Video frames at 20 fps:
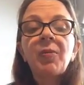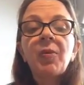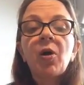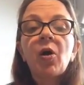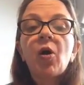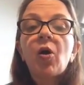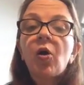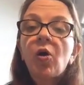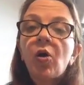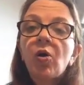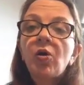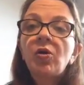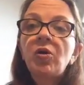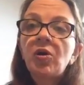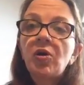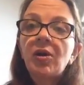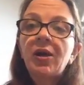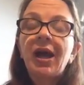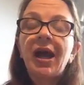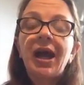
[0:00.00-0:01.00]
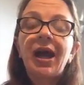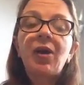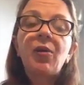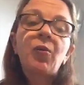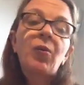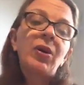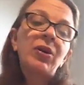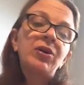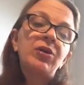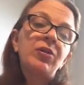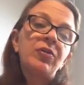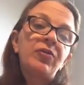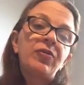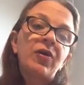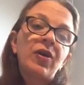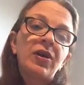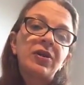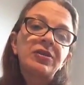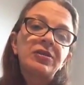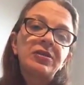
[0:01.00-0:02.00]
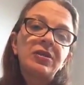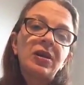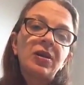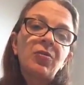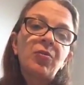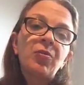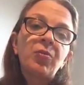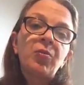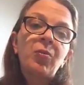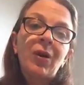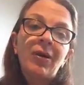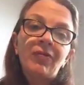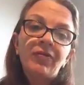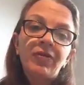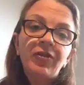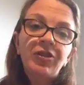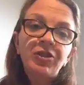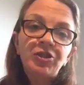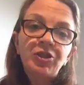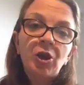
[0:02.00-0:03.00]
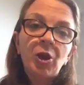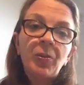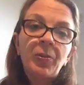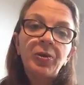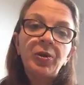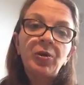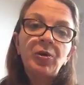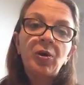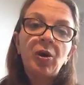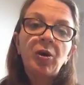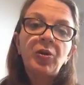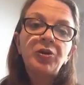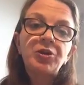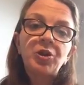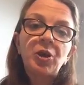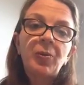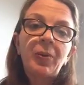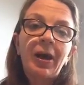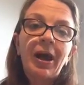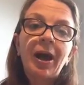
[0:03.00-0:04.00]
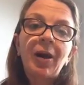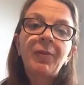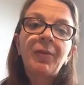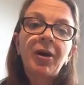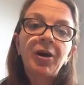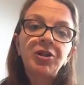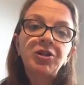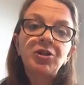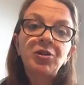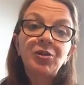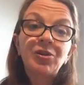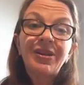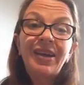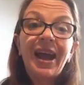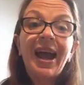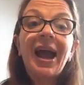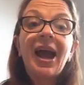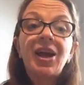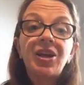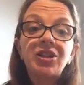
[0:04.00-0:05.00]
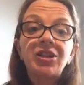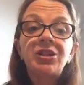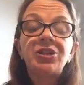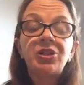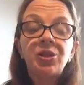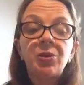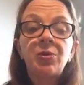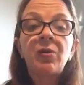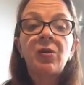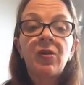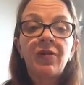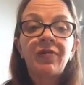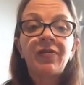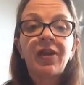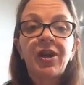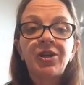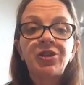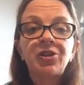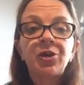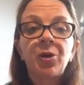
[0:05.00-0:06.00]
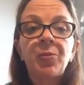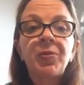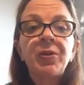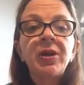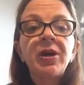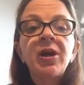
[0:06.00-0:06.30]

or look at when you first went for the job and you got the job, how much you could actually do of that job.